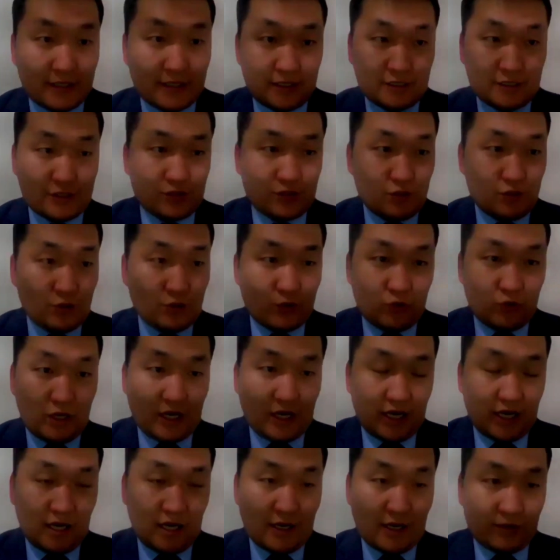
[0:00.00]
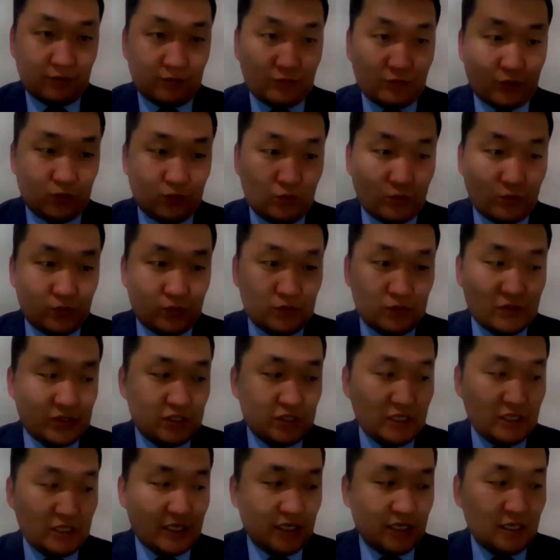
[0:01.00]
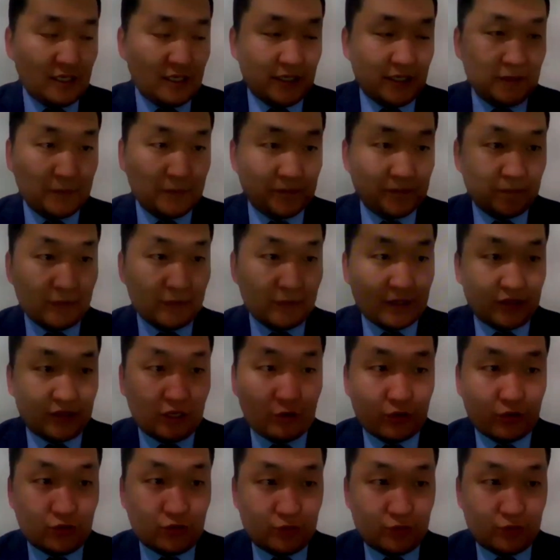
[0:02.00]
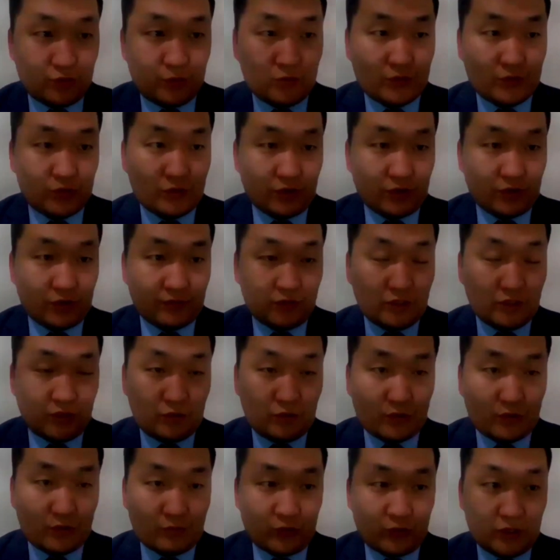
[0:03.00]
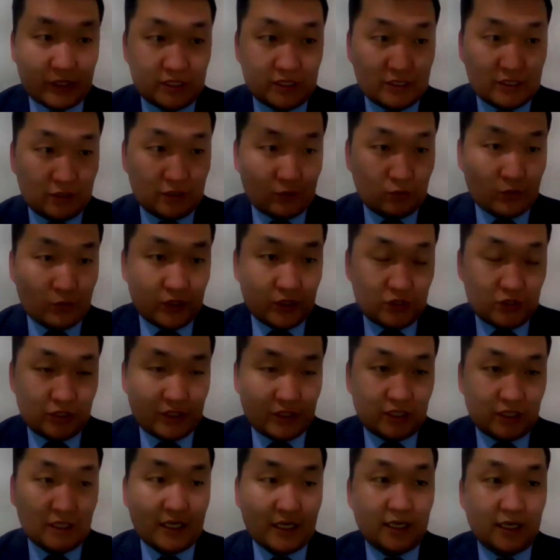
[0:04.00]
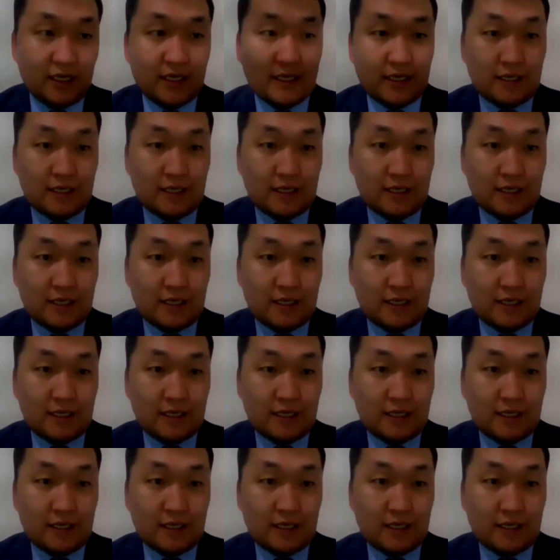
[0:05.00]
So how do you see the contribution of the human rights education